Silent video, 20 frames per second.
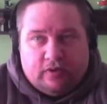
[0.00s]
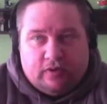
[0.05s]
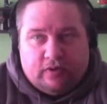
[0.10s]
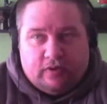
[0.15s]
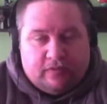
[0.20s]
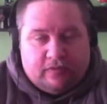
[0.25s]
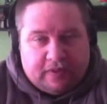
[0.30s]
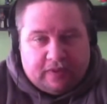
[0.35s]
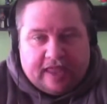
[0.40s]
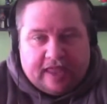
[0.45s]

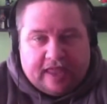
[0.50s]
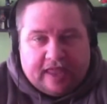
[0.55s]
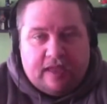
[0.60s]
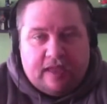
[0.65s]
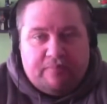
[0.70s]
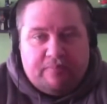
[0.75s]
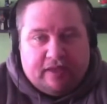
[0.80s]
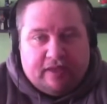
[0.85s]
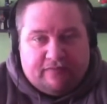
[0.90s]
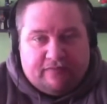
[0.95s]
the
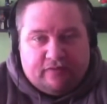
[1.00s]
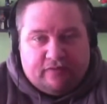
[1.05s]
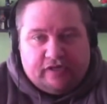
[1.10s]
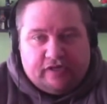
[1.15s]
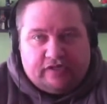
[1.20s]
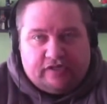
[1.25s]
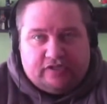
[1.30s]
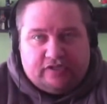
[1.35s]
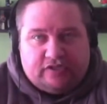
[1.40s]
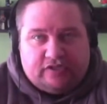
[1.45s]
gameplay
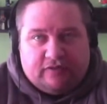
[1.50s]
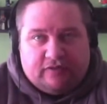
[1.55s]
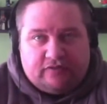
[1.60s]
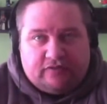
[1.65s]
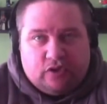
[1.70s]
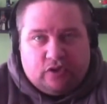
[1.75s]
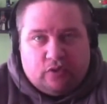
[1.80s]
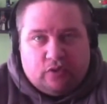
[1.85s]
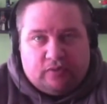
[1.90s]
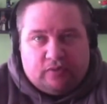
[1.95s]
footage and stuff.
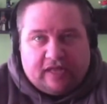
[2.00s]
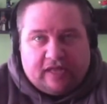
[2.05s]
So